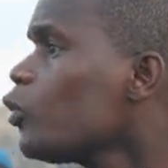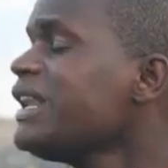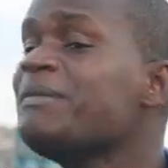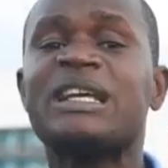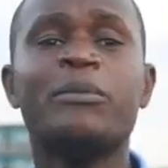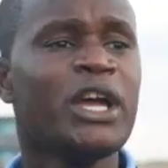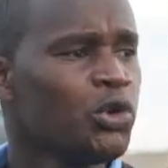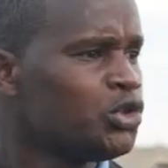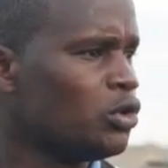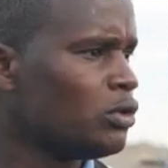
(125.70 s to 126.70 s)
William Samoei
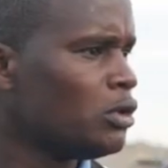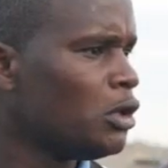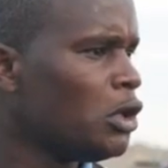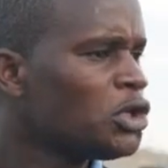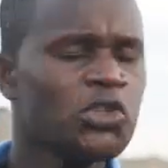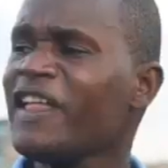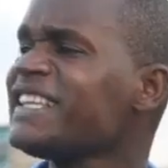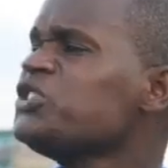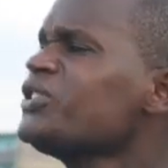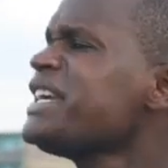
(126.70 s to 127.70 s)
Ruto. So that
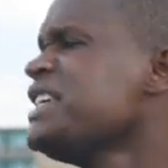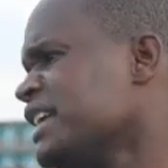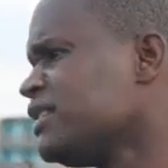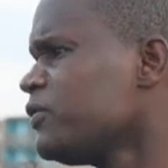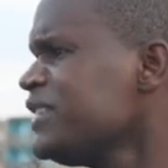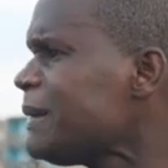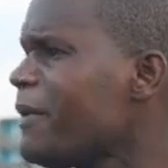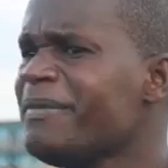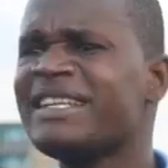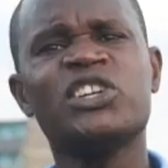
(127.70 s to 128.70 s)
is not urgent. This
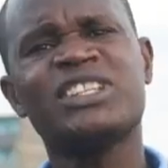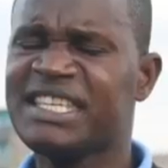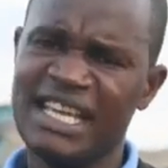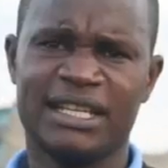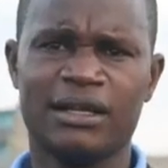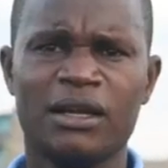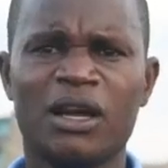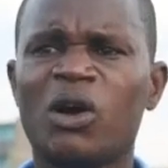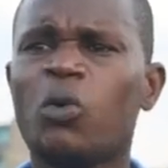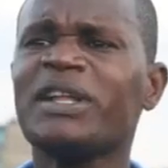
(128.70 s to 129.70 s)
appointment is not urgent.
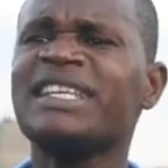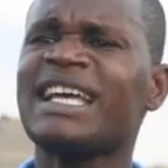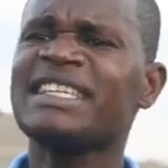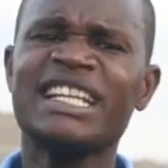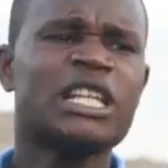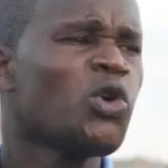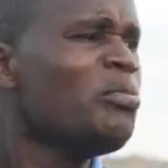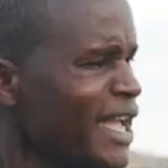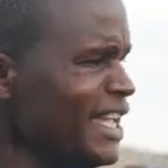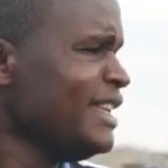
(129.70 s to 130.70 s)
What is urgent to
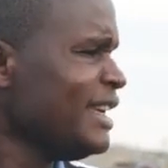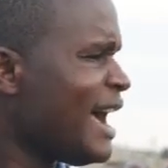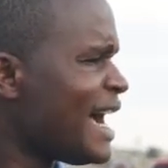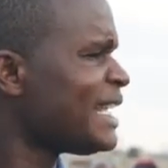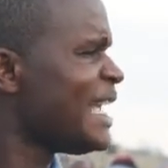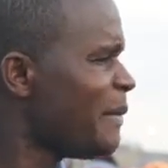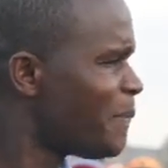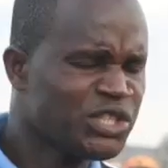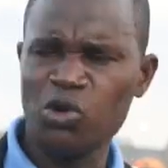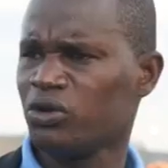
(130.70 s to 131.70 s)
me as a young
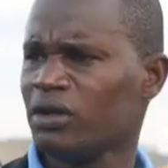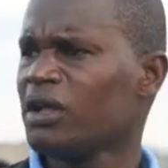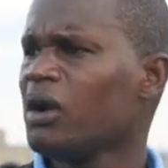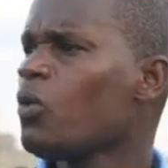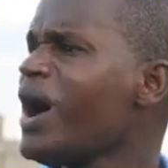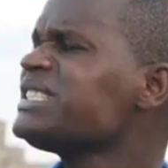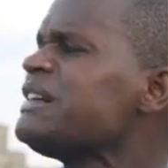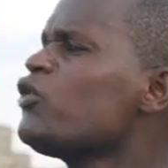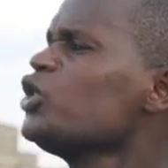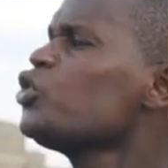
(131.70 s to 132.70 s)
person, once
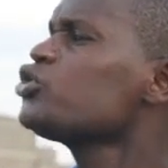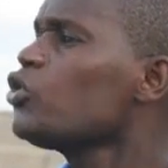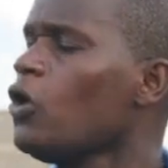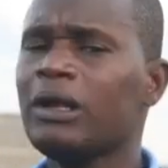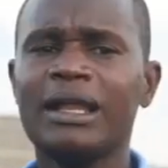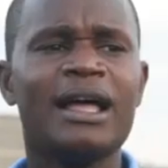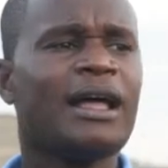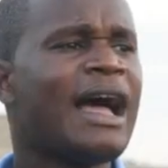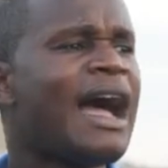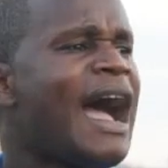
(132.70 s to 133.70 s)
I've gone to school,
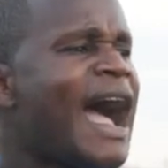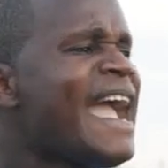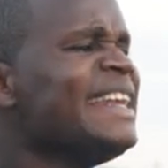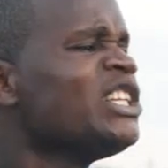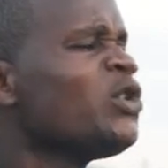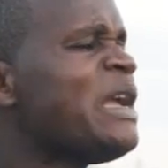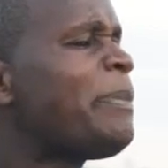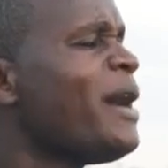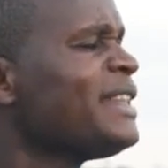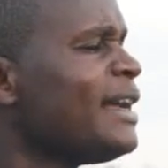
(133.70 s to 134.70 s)
I need to be
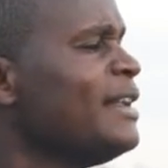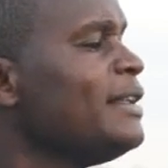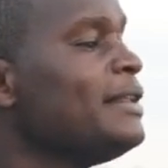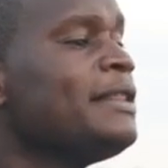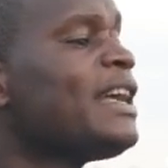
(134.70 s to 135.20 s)
appointed in, in the